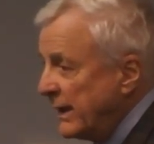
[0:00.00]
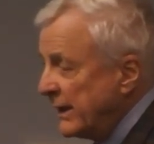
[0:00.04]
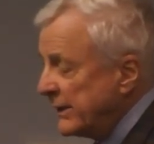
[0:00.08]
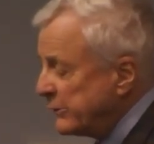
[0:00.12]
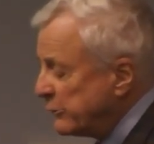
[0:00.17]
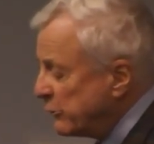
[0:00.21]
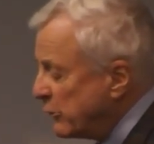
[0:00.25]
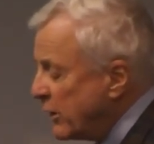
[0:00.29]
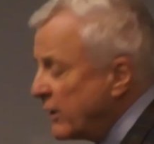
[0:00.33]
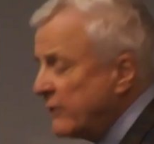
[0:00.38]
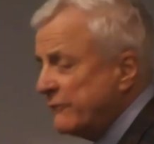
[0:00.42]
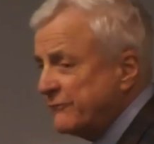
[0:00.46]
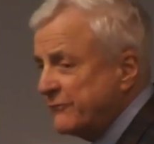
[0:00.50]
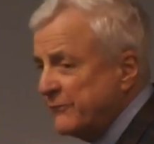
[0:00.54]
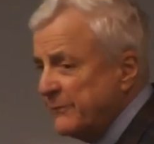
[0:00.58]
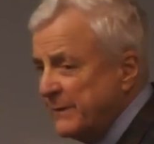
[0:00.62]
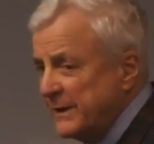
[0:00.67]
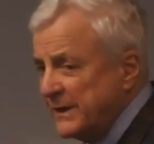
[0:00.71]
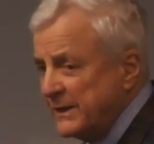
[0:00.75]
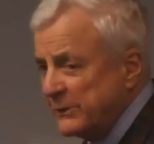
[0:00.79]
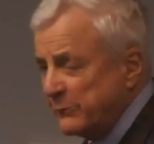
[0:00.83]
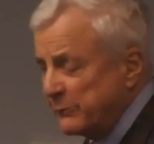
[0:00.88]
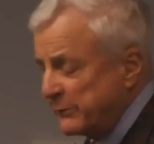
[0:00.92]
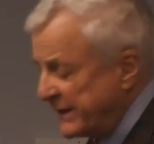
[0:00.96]
you're all
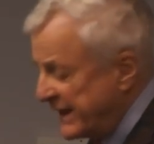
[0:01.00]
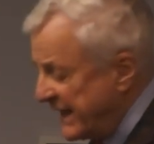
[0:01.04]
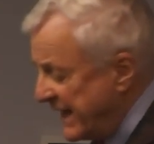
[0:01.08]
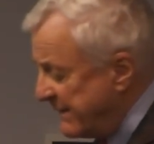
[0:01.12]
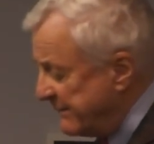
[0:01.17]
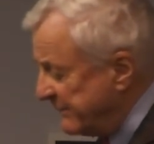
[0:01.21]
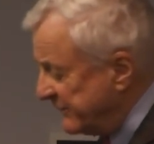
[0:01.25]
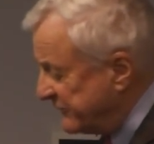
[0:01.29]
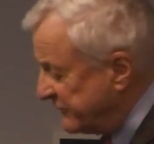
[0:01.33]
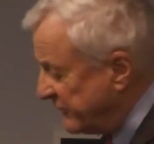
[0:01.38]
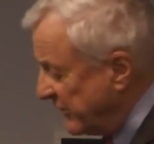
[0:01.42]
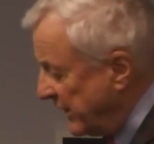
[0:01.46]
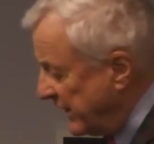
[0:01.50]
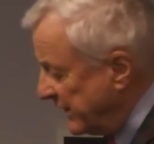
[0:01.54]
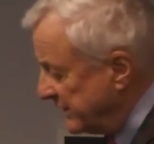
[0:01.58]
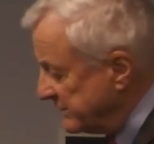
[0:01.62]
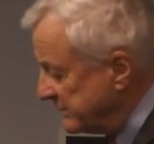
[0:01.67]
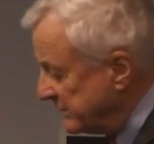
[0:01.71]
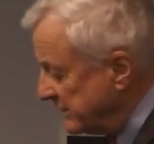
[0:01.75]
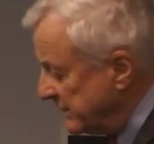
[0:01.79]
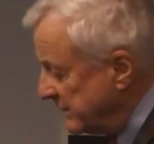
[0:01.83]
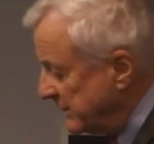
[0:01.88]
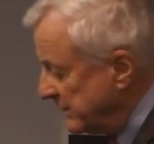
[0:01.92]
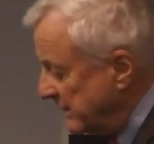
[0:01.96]
familiar with Amazon.
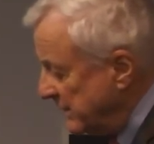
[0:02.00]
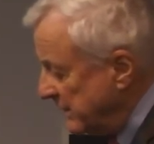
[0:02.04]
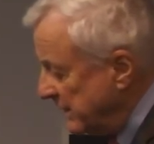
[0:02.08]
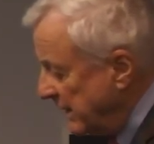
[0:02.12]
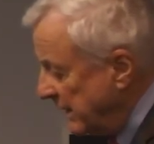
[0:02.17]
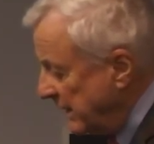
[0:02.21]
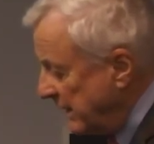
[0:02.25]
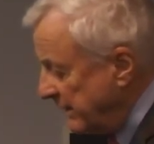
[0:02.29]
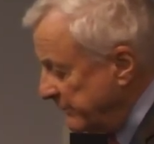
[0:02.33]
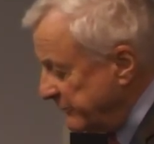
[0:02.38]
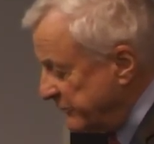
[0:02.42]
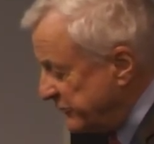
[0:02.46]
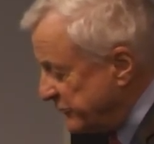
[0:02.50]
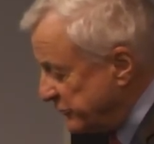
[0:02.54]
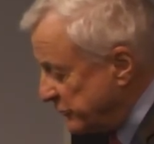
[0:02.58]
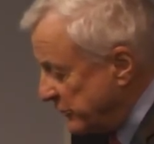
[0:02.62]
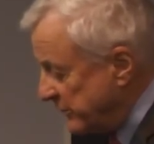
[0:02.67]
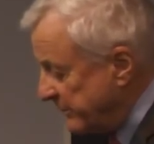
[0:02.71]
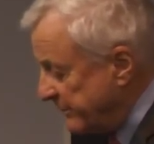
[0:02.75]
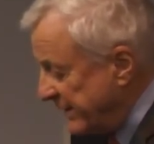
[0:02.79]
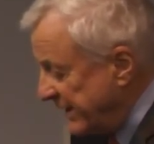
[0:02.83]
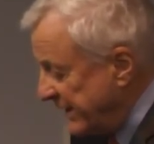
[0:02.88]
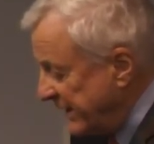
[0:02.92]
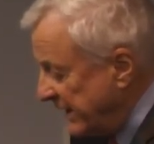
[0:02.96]
I'm
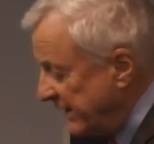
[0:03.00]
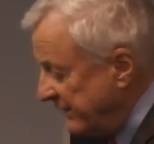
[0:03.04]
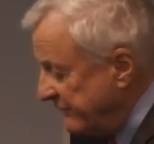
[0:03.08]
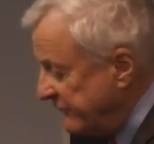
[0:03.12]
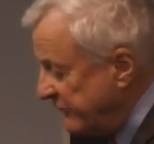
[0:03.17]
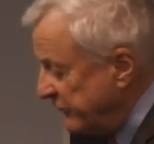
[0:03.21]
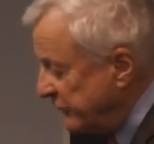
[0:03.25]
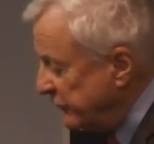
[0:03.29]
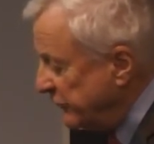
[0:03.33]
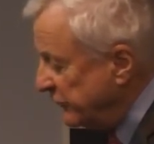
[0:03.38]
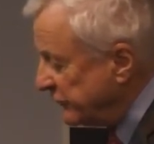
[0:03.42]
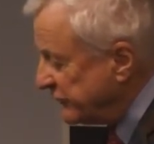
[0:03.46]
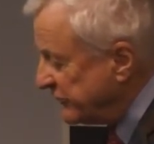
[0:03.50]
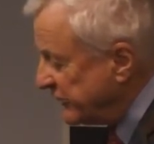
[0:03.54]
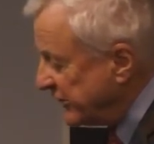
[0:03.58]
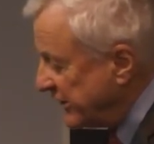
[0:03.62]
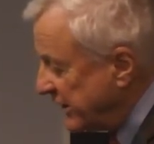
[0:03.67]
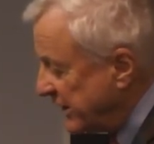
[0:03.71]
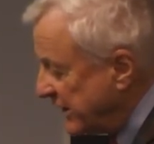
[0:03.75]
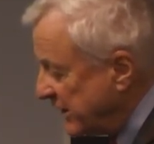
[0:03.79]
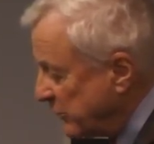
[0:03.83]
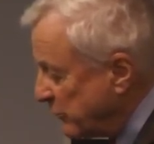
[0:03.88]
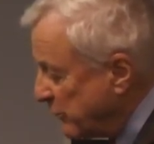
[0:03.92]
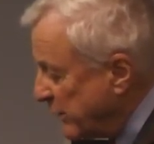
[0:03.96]
sure many of you use it
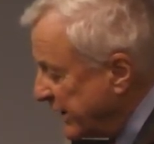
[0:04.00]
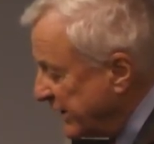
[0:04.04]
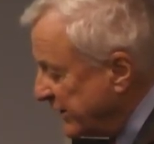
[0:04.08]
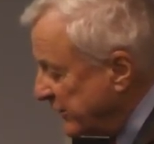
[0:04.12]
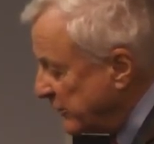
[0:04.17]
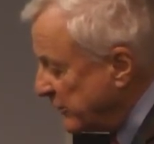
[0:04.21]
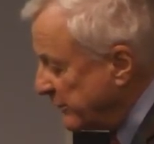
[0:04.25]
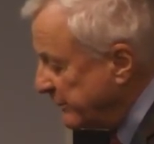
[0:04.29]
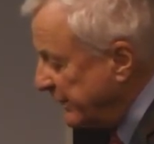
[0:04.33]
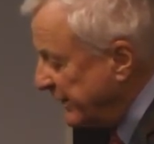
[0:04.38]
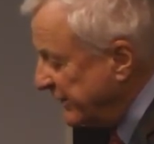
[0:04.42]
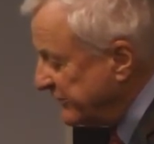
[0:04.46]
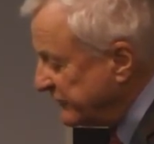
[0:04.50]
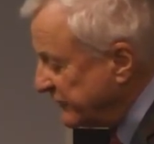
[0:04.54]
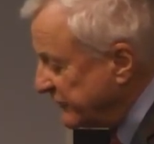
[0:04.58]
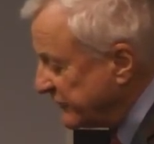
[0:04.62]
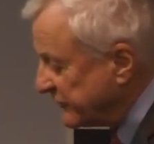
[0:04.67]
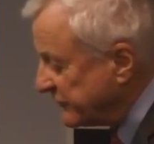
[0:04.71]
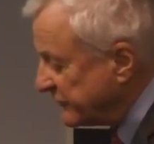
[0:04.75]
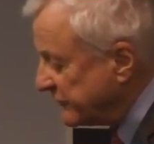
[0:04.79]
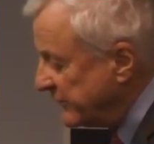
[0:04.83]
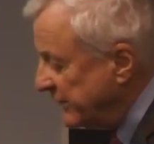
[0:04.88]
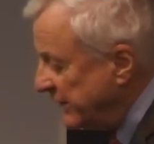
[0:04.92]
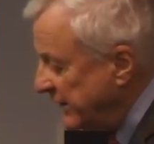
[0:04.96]
on a regular
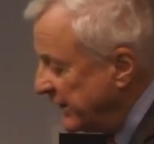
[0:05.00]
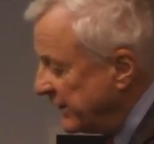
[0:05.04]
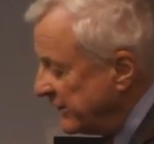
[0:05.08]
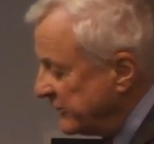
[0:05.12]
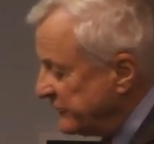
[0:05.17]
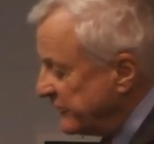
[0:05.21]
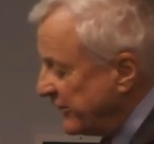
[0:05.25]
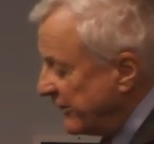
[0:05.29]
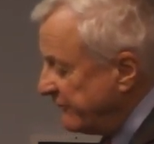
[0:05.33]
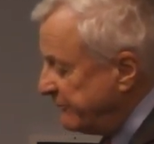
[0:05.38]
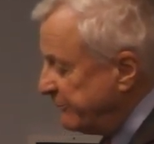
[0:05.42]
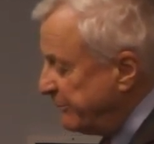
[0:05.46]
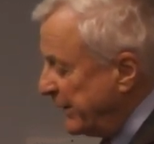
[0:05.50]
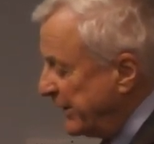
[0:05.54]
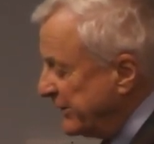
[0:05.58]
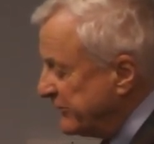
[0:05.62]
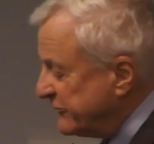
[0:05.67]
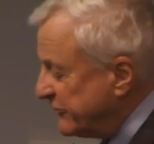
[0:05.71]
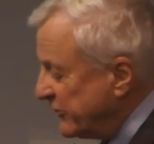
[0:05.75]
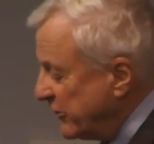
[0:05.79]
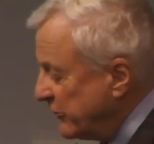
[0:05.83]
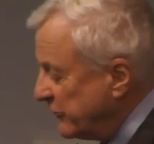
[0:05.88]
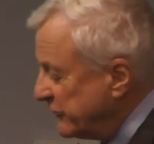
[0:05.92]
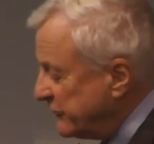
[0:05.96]
basis. Jeff
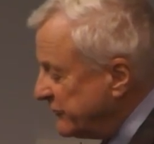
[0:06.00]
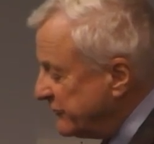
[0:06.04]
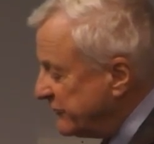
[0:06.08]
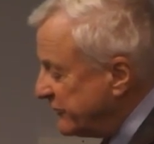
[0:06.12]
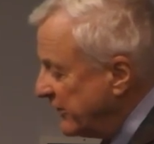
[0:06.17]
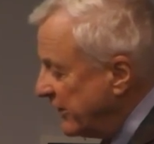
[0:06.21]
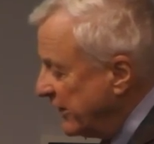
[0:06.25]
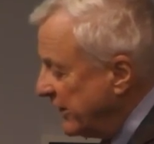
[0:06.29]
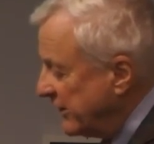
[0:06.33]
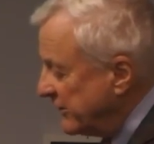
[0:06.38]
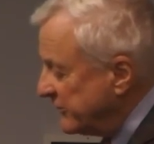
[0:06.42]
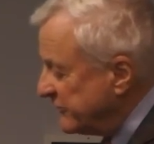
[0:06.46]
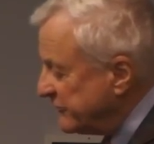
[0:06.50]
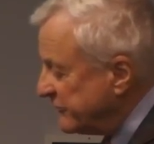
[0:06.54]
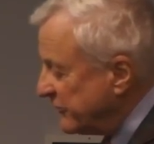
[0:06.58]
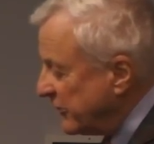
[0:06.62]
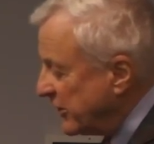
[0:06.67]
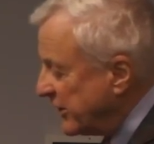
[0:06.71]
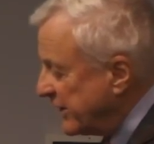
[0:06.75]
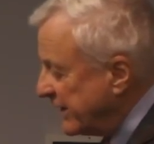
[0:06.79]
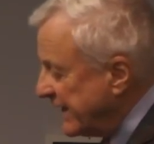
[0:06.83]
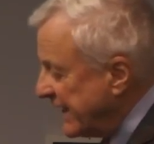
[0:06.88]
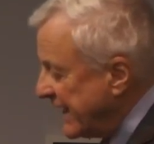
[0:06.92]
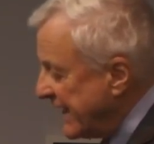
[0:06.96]
Bezos
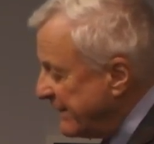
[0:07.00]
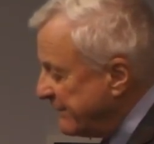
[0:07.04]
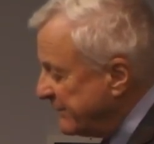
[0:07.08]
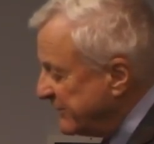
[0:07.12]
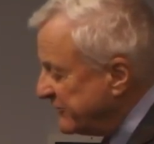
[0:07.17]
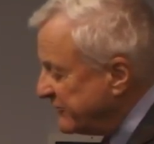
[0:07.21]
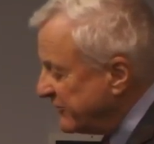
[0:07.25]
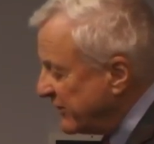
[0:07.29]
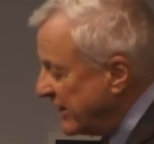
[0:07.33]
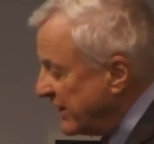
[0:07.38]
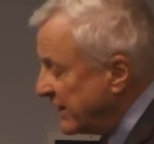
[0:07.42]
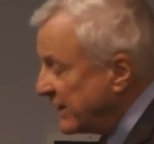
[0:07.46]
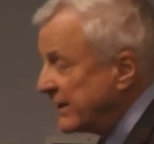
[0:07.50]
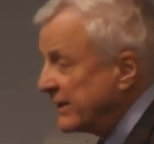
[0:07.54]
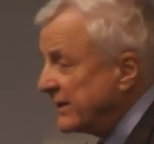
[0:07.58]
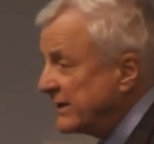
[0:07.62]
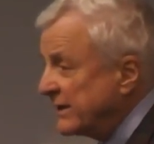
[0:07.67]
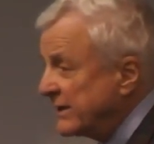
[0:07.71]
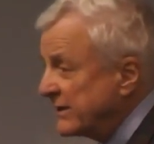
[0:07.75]
started Amazon in